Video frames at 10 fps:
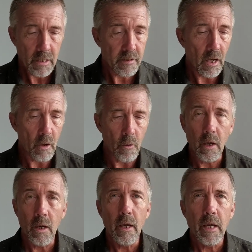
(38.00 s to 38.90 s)

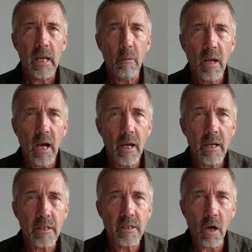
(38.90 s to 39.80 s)
So here we
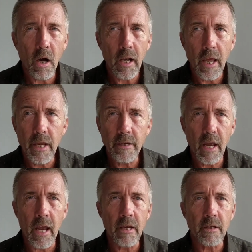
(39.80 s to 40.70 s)
are in
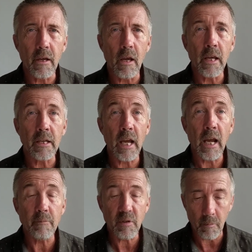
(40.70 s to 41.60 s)
Thailand, and it
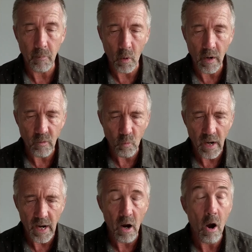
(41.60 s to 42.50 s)
came to the point
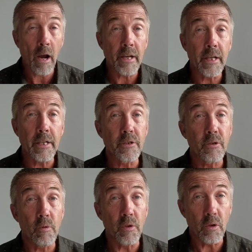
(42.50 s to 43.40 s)
where I needed
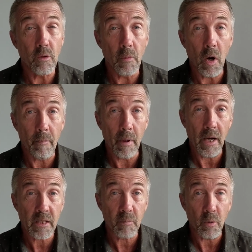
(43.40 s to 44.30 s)
to renew my
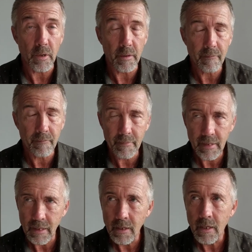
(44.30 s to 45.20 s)
passport.
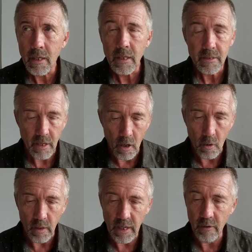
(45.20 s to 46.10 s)

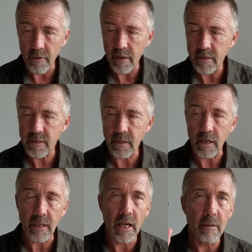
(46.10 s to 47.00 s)
So here it is.
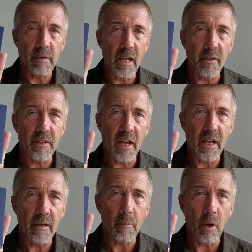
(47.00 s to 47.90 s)
It came the other
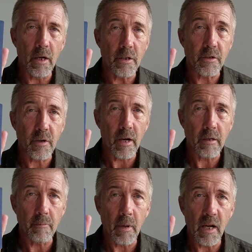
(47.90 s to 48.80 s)
day, my
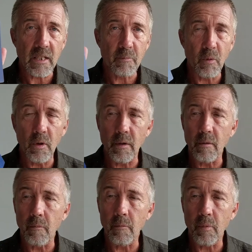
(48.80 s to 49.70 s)
Australian
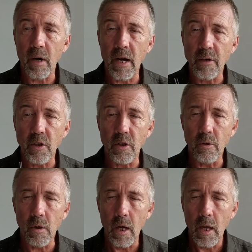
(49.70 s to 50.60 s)
passport, brand
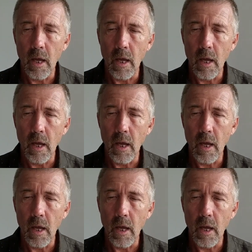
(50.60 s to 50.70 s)
new,